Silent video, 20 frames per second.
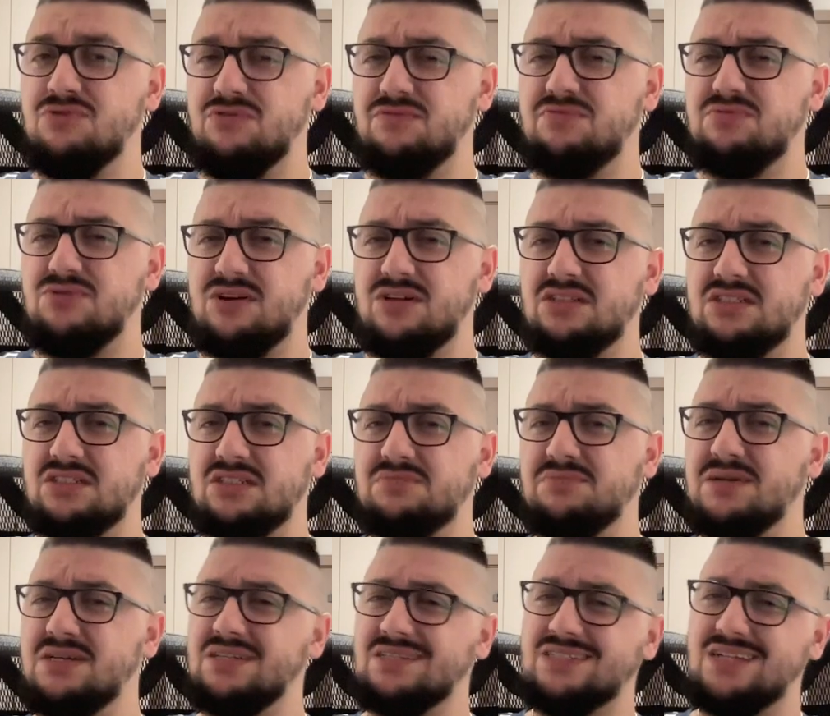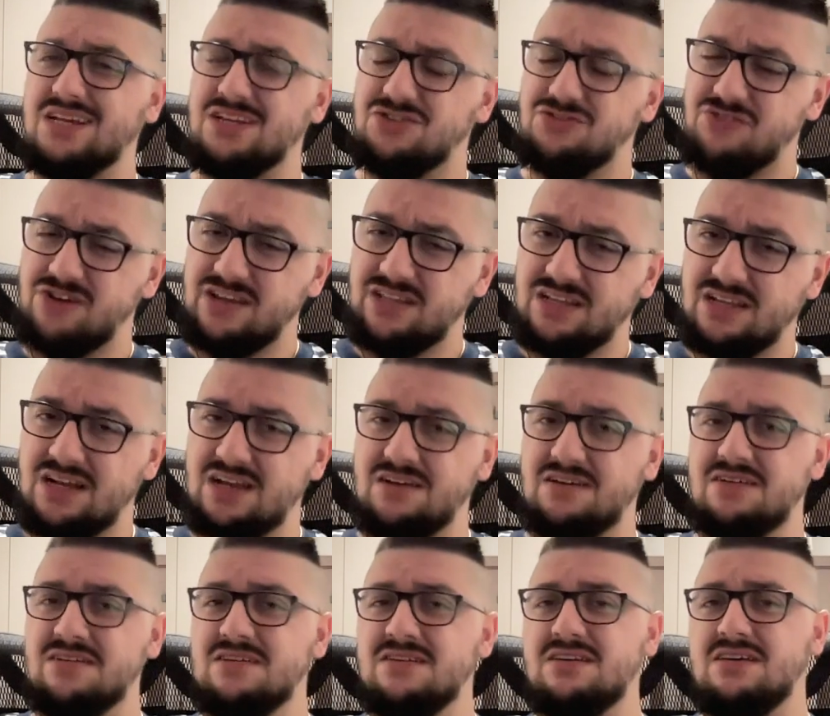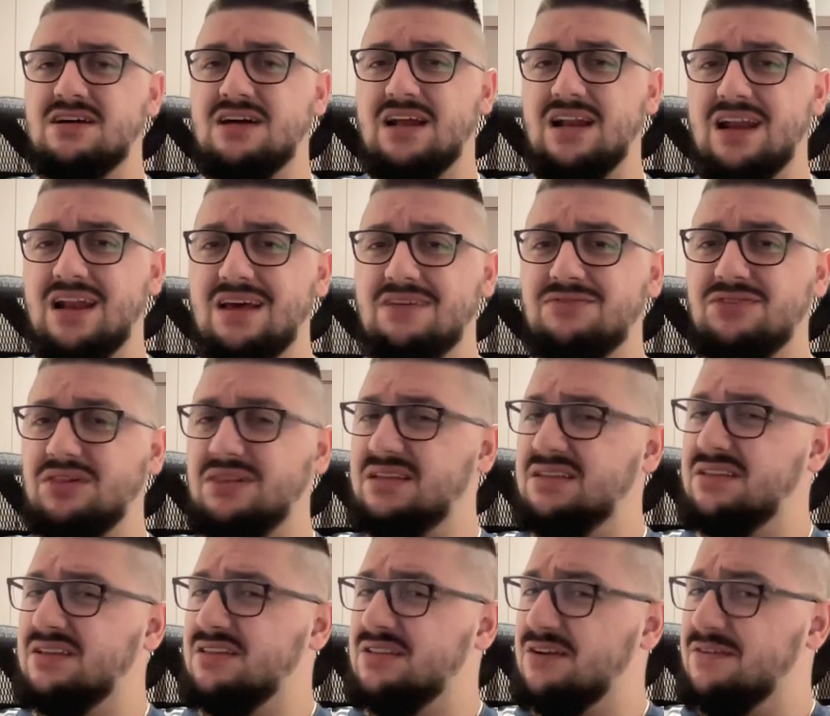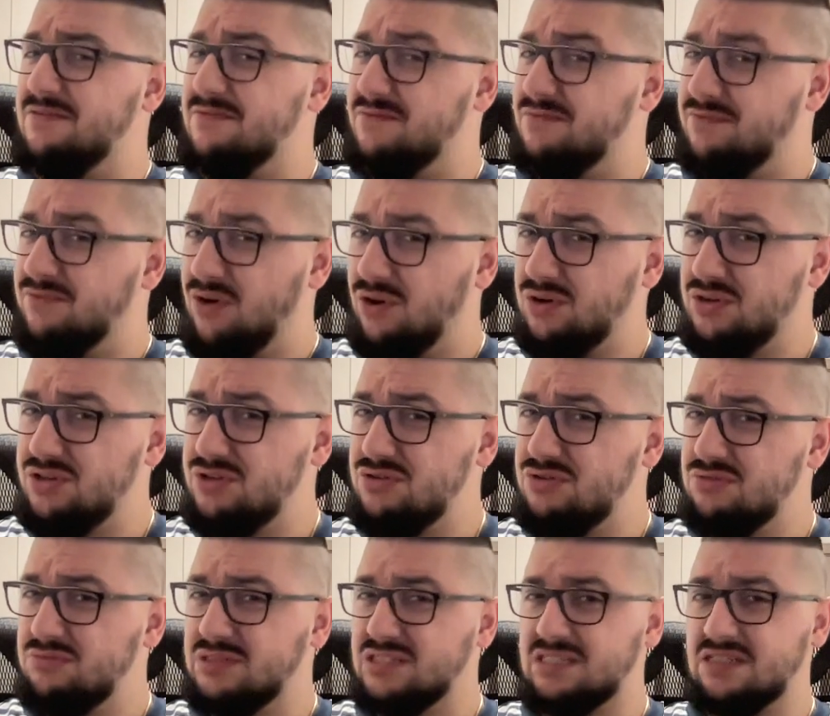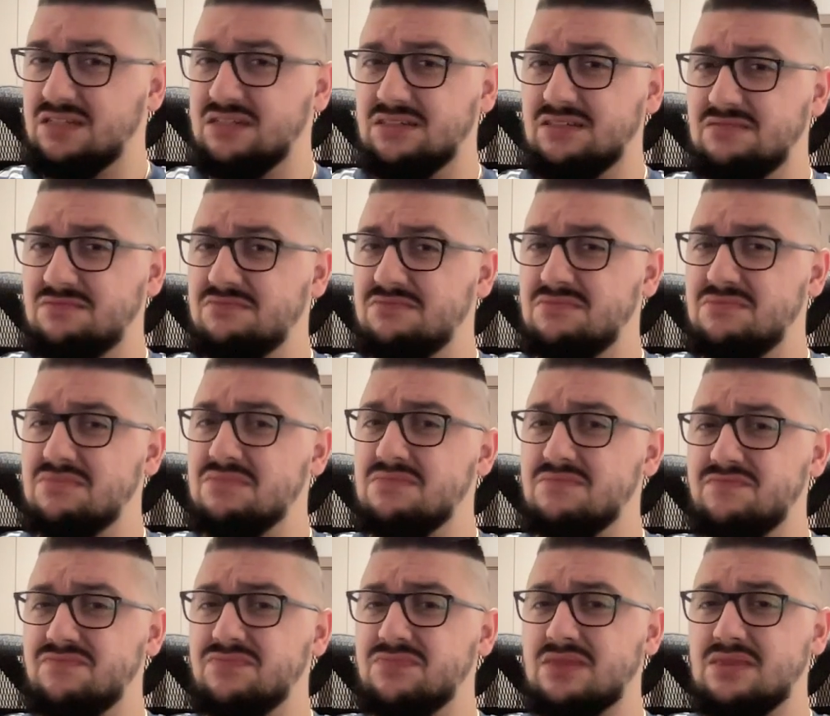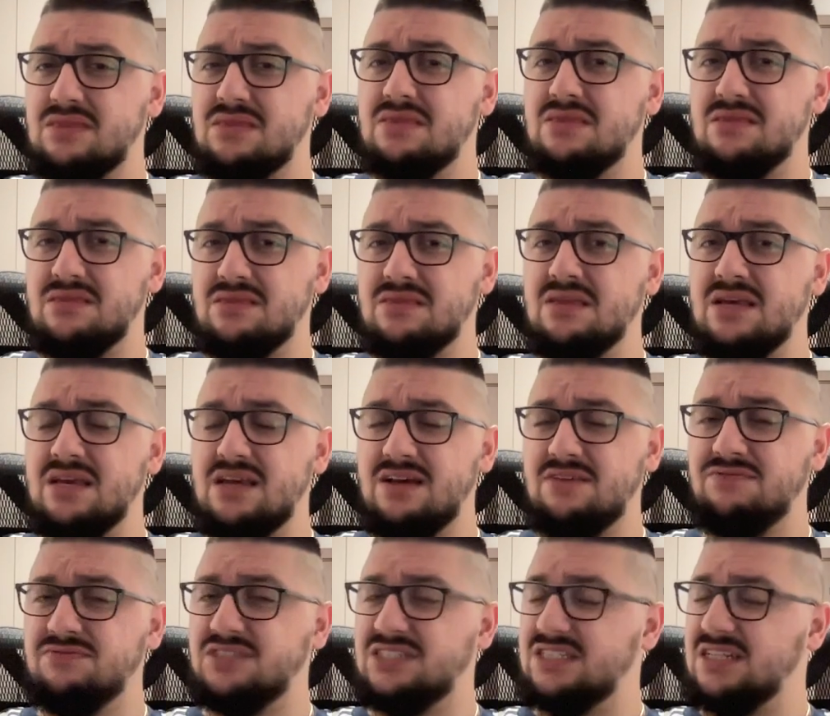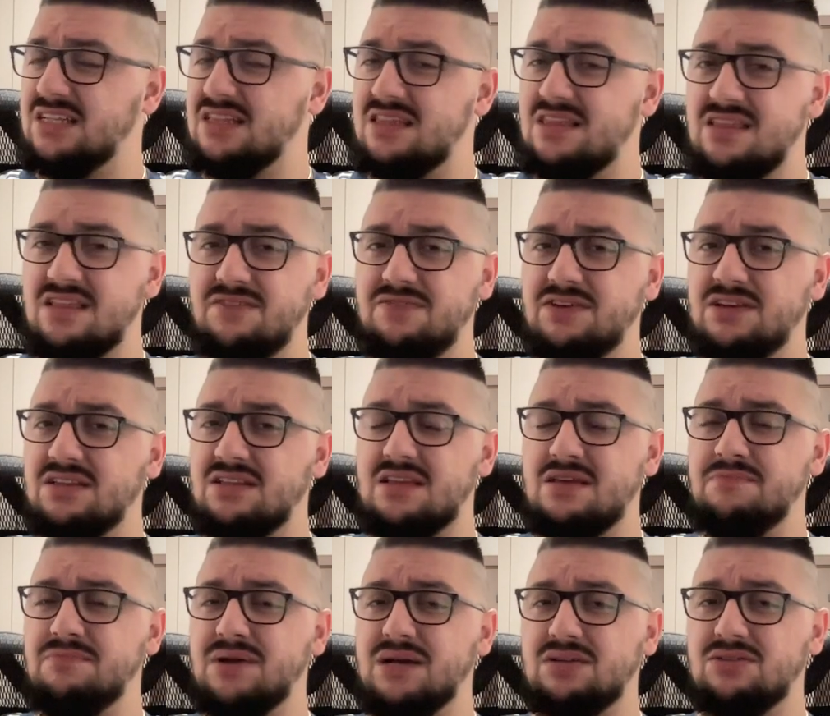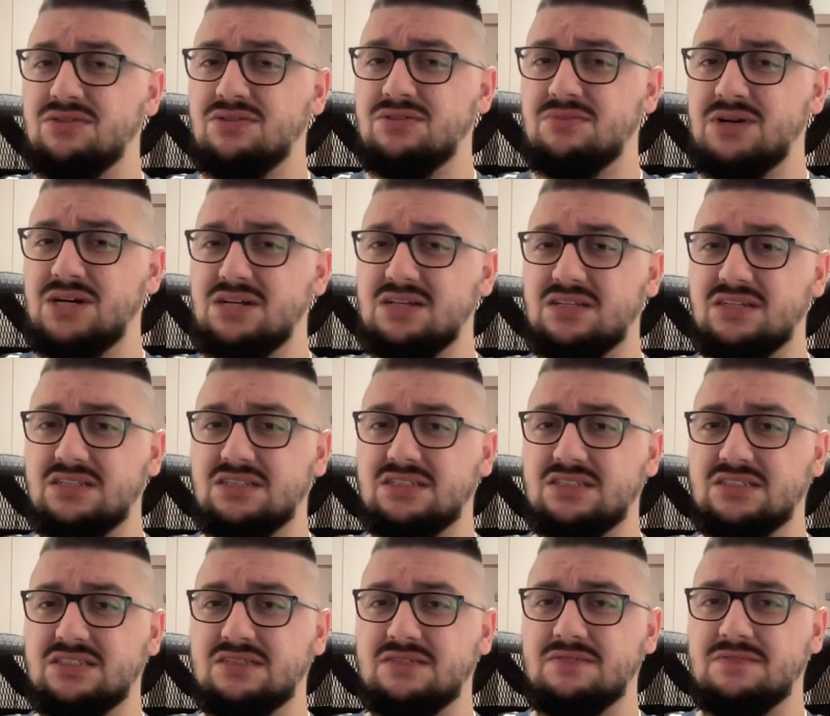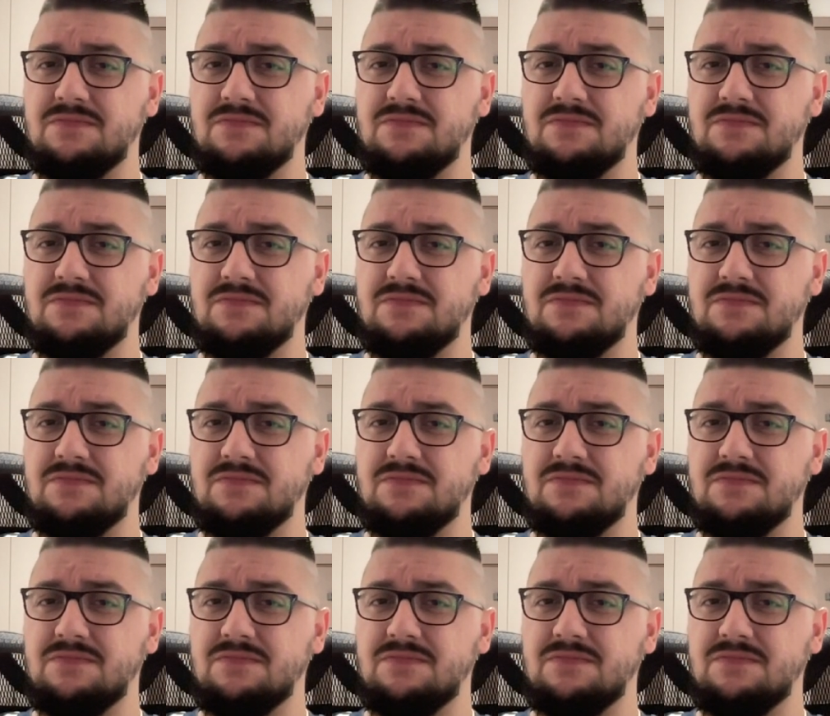move prices because they trade at a level and at volumes that they have significant impact on markets.